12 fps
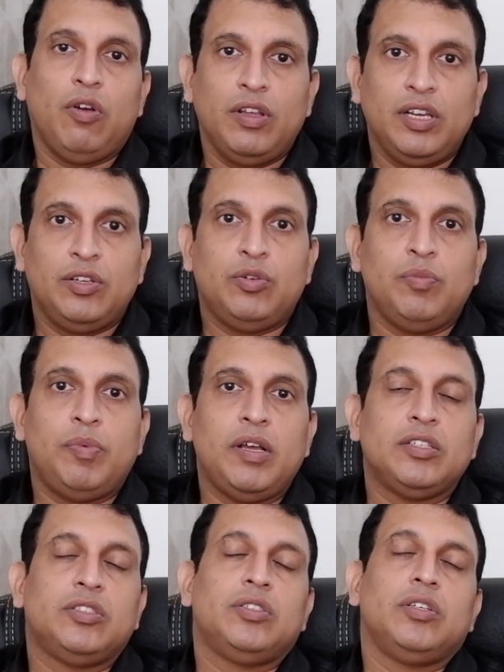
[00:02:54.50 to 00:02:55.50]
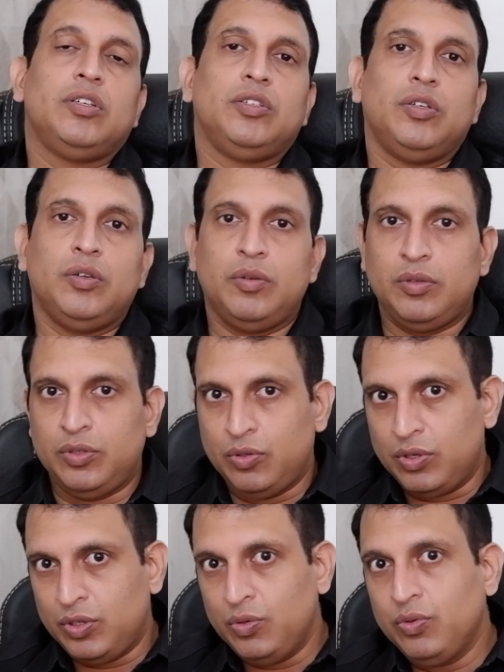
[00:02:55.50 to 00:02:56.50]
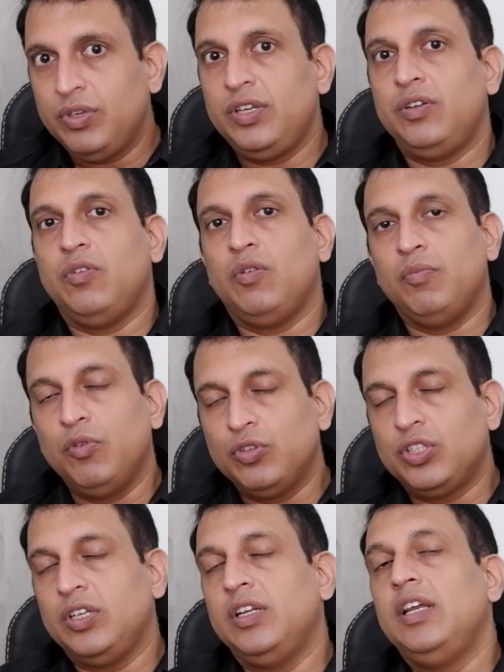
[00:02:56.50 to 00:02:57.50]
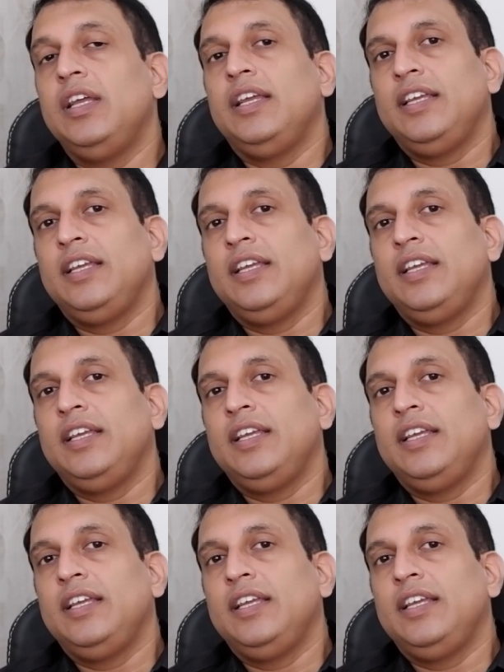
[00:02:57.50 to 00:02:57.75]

toilet to pass your urine or motion.